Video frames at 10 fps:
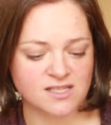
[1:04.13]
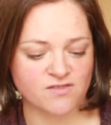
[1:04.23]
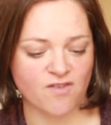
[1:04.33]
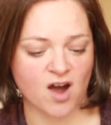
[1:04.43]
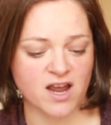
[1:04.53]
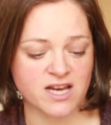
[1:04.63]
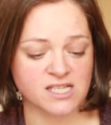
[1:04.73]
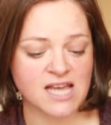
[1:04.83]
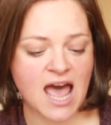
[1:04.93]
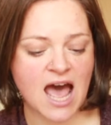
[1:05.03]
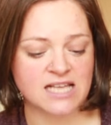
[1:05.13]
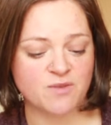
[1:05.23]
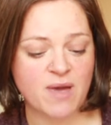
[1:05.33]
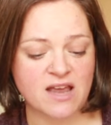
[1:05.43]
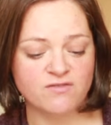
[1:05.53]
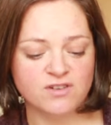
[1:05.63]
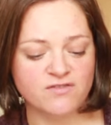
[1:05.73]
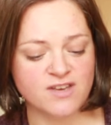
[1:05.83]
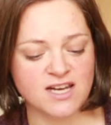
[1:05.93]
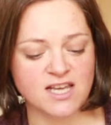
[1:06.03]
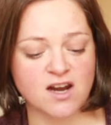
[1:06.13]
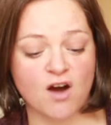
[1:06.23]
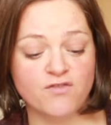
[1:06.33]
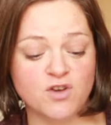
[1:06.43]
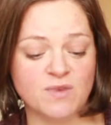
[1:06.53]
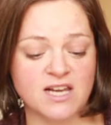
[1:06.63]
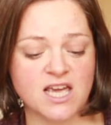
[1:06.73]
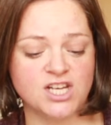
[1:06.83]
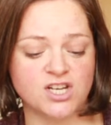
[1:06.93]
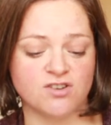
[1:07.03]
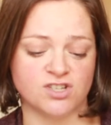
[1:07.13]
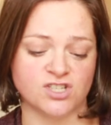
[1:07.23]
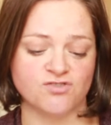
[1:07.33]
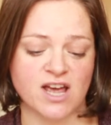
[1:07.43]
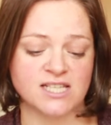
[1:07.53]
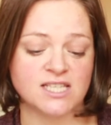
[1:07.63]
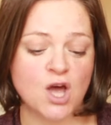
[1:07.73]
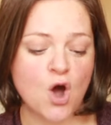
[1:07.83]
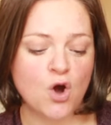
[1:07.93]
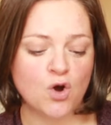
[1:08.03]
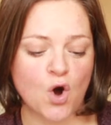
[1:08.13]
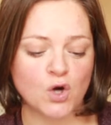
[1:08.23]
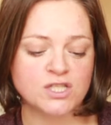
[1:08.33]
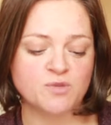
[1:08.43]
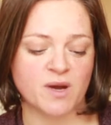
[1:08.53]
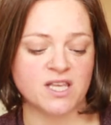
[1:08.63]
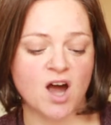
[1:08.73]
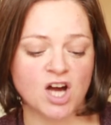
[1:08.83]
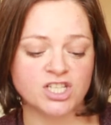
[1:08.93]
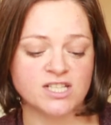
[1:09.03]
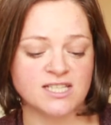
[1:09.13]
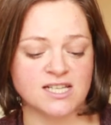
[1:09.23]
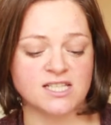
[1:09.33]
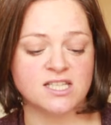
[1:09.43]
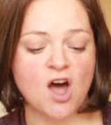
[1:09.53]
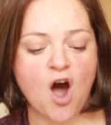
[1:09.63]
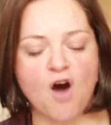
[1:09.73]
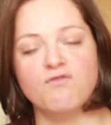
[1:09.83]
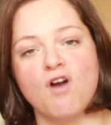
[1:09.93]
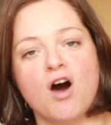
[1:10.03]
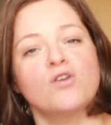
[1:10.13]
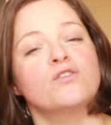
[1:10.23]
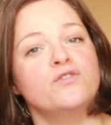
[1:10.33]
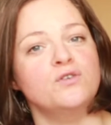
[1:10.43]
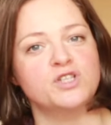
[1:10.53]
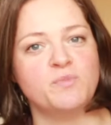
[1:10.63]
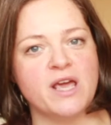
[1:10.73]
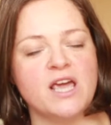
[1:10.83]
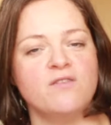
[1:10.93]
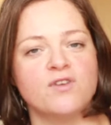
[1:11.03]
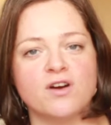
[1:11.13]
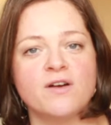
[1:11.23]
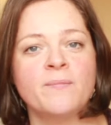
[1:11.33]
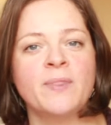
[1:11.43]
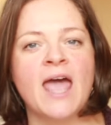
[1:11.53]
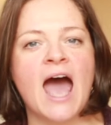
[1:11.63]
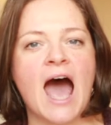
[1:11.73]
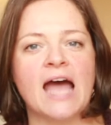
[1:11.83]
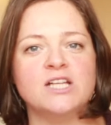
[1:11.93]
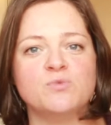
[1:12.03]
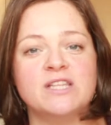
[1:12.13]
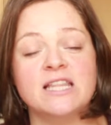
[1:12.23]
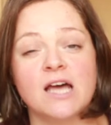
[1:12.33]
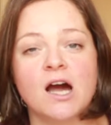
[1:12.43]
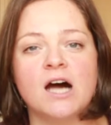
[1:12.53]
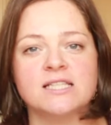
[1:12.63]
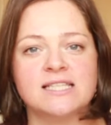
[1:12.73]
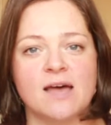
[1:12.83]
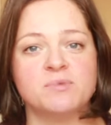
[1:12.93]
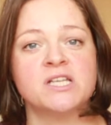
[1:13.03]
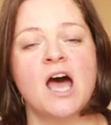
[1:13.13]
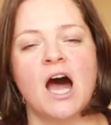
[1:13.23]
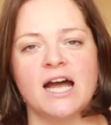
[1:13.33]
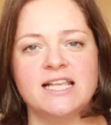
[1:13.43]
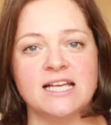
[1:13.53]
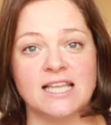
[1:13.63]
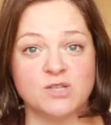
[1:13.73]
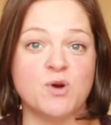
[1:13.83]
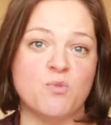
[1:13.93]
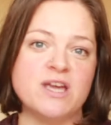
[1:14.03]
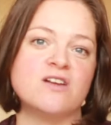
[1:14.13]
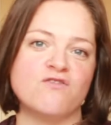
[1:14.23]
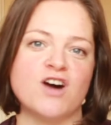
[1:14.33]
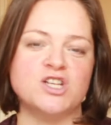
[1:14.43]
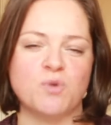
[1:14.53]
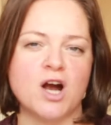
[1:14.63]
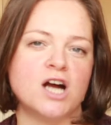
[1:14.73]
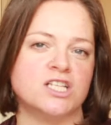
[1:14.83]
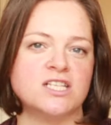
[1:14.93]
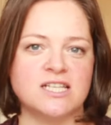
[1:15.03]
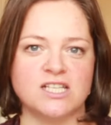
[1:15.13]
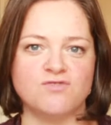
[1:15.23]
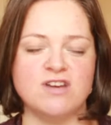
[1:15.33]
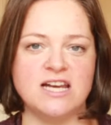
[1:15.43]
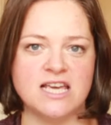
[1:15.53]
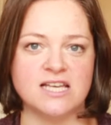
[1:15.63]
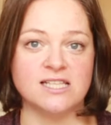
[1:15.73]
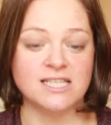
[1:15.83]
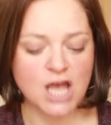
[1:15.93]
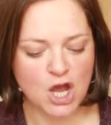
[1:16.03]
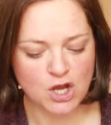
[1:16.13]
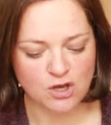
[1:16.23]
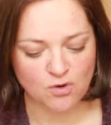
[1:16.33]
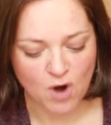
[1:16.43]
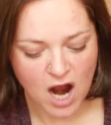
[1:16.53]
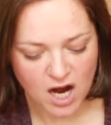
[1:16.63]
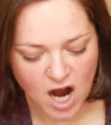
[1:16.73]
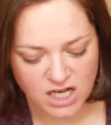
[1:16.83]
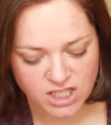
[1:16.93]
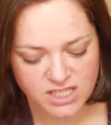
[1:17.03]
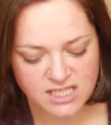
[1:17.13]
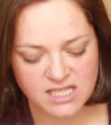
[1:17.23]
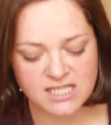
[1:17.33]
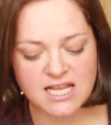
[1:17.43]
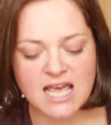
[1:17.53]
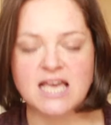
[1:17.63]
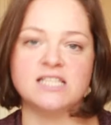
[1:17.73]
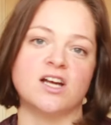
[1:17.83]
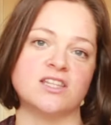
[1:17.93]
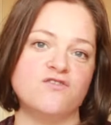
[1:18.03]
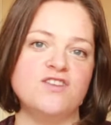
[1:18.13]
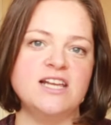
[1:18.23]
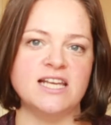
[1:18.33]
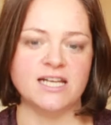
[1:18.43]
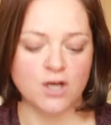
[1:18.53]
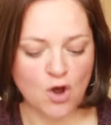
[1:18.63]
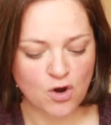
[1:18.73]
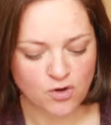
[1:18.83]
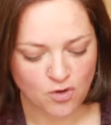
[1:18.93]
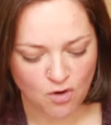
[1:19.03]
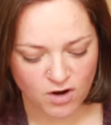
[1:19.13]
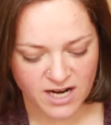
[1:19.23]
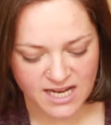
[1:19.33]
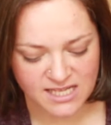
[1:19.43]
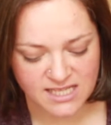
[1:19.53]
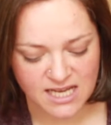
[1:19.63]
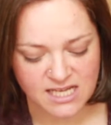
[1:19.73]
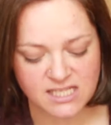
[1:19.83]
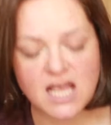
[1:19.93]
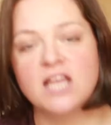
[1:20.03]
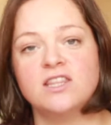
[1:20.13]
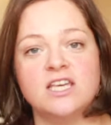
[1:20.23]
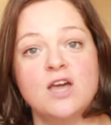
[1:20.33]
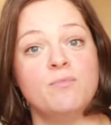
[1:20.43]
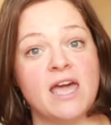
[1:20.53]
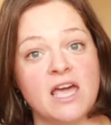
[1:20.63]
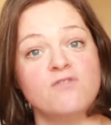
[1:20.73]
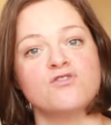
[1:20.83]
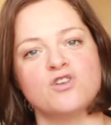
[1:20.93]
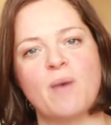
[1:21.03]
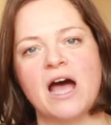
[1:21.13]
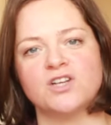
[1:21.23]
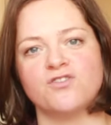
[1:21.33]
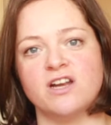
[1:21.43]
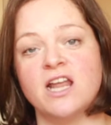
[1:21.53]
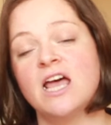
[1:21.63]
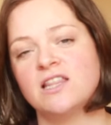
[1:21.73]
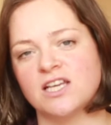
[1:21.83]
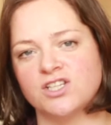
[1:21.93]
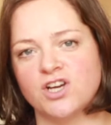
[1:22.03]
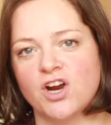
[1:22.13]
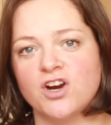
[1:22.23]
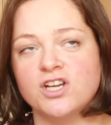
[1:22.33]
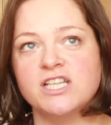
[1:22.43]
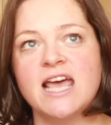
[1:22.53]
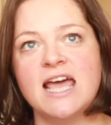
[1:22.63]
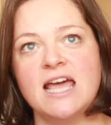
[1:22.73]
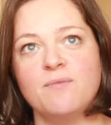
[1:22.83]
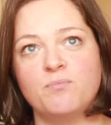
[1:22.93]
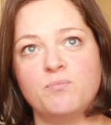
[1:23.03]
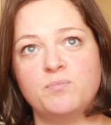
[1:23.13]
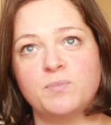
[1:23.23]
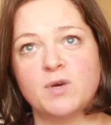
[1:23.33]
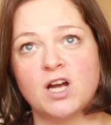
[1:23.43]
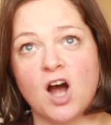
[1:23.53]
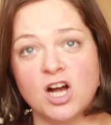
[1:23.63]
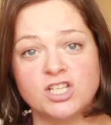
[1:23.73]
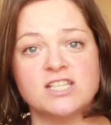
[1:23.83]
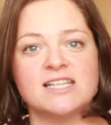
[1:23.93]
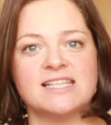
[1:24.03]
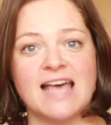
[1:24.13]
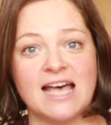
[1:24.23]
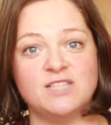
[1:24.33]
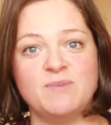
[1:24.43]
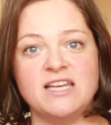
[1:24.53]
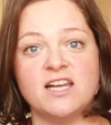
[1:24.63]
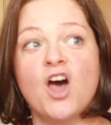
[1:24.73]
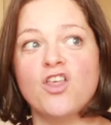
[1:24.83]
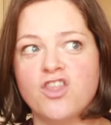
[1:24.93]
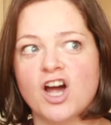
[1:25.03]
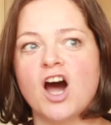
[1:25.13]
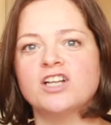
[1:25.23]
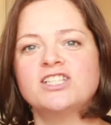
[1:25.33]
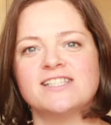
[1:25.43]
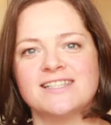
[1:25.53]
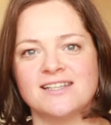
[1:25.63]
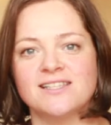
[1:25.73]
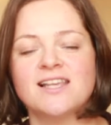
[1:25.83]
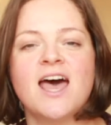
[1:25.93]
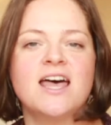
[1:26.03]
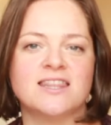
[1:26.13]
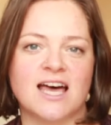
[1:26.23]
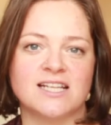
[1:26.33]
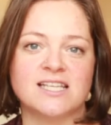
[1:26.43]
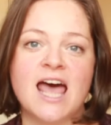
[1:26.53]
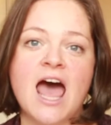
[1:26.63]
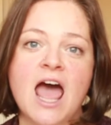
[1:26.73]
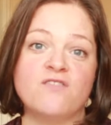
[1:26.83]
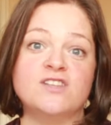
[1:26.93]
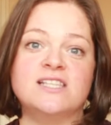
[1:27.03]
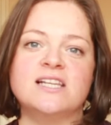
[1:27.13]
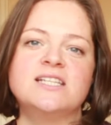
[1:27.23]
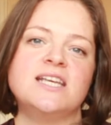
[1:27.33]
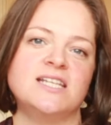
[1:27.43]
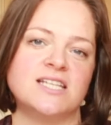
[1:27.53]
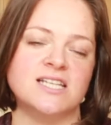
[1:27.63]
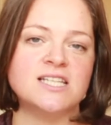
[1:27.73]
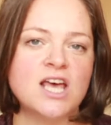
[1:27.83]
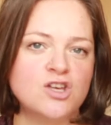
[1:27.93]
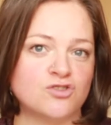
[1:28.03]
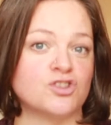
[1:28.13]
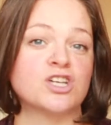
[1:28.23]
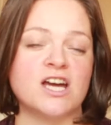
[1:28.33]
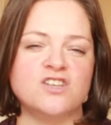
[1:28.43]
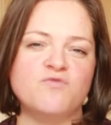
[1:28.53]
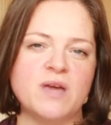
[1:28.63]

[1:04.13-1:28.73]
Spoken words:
defined as a painful feeling of humiliation or distress caused by the consciousness of wrong or foolish behaviour. And within that concept, I think that's where we can find what consciousness really is. You know, consciousness is not the feeling, nor is it the behavioural pattern that occurred. Consciousness as being the consciousness that facilitated such kind of